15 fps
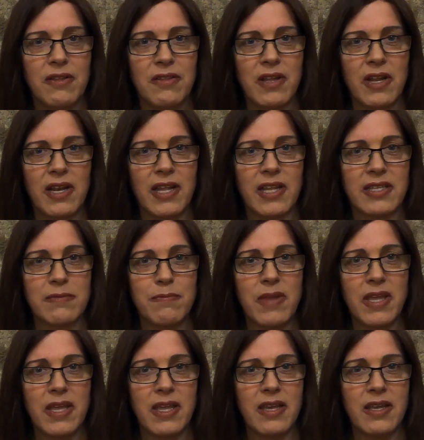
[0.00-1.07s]
that links
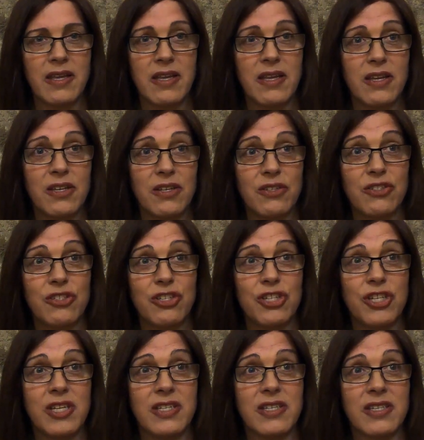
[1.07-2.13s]
me to
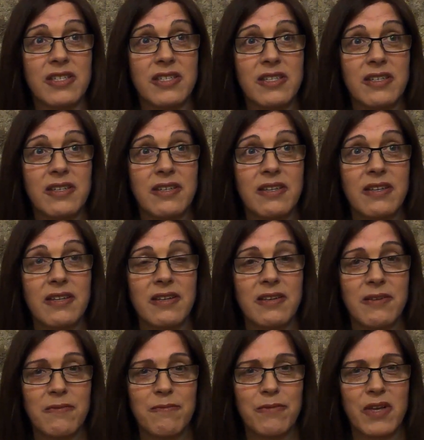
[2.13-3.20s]
Jesus.
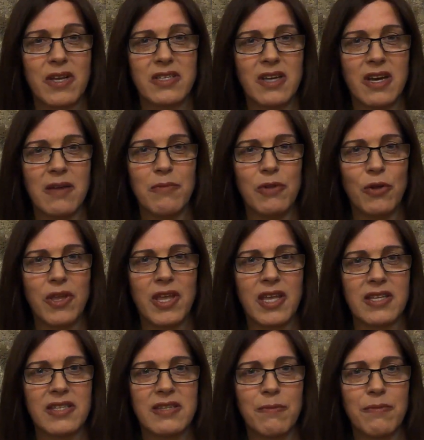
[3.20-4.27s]
Because I'm looking
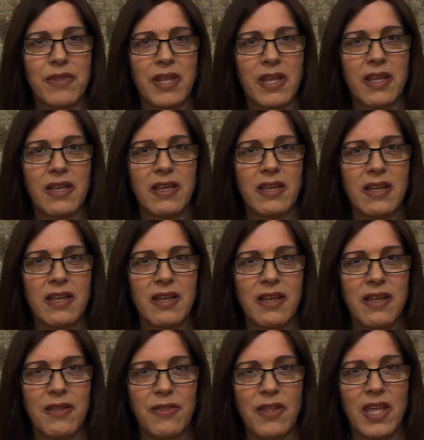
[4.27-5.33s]
at something
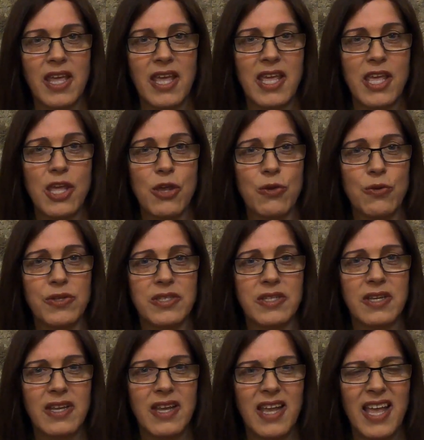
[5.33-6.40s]
that he
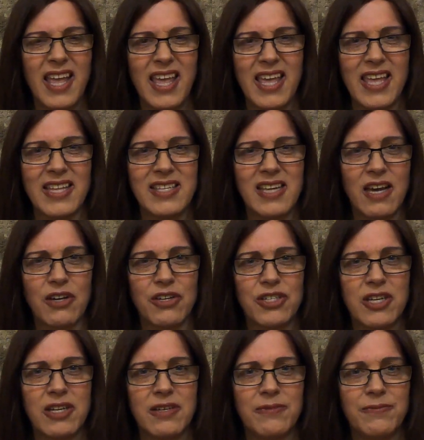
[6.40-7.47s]
used, he
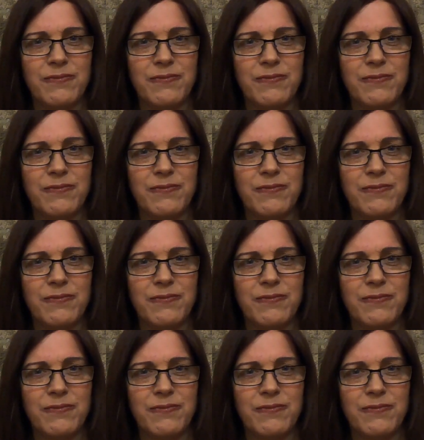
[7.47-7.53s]
touched.